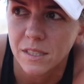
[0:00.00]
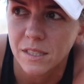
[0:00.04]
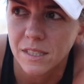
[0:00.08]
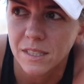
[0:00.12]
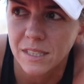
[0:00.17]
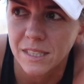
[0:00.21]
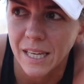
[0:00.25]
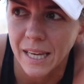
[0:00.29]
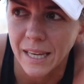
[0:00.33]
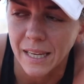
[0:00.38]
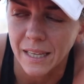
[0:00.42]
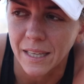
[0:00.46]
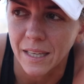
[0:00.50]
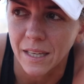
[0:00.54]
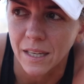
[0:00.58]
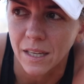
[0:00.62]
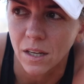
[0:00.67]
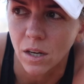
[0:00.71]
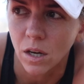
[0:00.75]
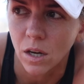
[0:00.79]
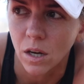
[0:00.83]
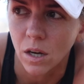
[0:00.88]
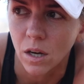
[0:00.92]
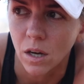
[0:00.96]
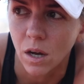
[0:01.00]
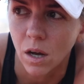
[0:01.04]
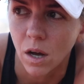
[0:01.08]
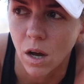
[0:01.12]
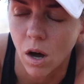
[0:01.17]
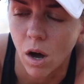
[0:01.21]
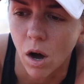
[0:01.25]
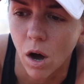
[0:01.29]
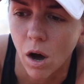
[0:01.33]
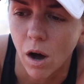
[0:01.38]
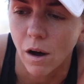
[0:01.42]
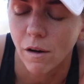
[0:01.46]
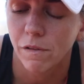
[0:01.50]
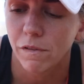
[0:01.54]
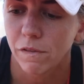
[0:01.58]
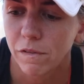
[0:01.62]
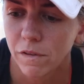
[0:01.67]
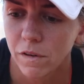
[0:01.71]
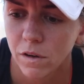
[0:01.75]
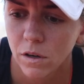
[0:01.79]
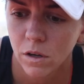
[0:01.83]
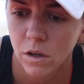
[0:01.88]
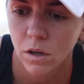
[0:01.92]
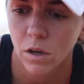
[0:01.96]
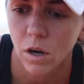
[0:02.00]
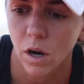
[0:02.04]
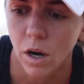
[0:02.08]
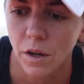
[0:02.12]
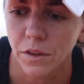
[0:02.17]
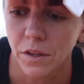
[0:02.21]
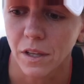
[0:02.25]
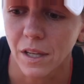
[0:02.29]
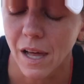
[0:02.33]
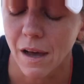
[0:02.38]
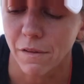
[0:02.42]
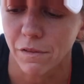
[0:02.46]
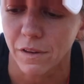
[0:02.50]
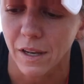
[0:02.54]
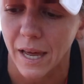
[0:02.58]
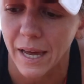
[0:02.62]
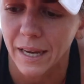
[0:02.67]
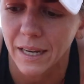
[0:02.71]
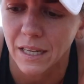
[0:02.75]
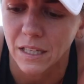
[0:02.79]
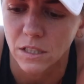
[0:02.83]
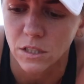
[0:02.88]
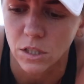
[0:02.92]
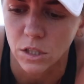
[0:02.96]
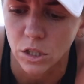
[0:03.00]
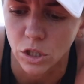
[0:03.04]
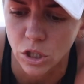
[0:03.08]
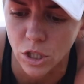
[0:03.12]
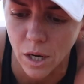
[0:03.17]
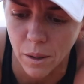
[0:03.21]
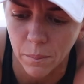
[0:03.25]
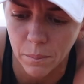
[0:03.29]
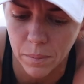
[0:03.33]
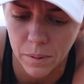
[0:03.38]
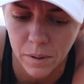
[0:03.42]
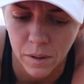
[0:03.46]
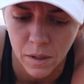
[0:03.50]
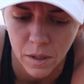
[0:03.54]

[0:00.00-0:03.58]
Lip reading: taking off on the left leg into the jump.